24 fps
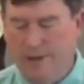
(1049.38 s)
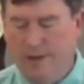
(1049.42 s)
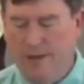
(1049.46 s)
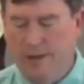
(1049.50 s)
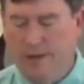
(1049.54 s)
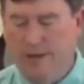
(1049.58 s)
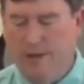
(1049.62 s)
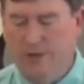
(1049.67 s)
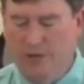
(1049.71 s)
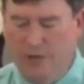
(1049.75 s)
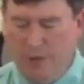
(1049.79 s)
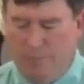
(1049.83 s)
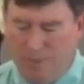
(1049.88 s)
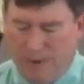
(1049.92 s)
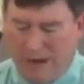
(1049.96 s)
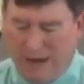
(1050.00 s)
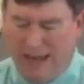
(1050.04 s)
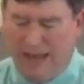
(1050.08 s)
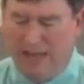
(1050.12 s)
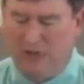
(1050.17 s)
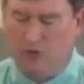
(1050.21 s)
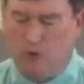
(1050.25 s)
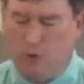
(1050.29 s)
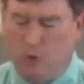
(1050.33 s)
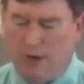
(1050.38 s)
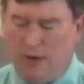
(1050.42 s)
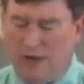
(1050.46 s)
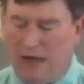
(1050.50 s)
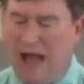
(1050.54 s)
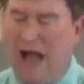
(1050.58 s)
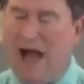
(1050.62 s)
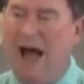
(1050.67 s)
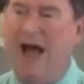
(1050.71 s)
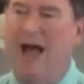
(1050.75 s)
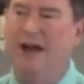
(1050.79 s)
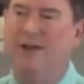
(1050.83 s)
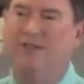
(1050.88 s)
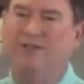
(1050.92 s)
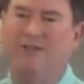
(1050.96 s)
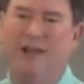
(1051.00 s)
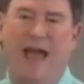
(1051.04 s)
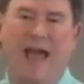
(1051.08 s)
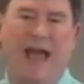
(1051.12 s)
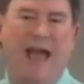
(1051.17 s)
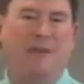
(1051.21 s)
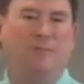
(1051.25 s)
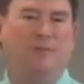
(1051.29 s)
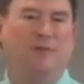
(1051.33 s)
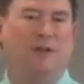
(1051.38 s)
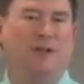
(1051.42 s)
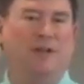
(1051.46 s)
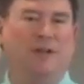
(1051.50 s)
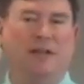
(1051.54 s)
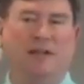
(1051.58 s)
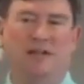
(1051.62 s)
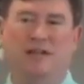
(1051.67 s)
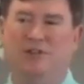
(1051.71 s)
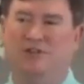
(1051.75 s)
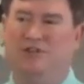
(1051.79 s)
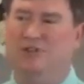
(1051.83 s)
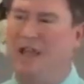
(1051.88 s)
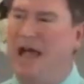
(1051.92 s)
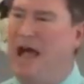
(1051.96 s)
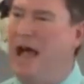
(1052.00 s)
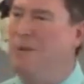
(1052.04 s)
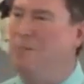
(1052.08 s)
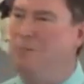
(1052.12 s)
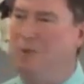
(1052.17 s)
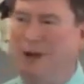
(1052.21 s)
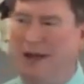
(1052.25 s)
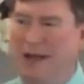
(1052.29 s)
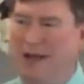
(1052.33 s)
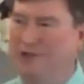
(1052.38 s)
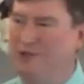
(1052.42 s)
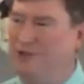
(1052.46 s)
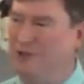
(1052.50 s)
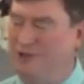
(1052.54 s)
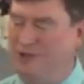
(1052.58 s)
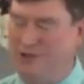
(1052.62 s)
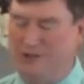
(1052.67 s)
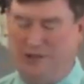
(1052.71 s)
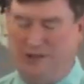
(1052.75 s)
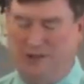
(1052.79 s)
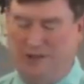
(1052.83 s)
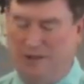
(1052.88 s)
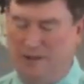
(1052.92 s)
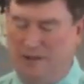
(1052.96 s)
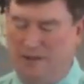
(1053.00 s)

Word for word: The place where God is absent is not pleasant.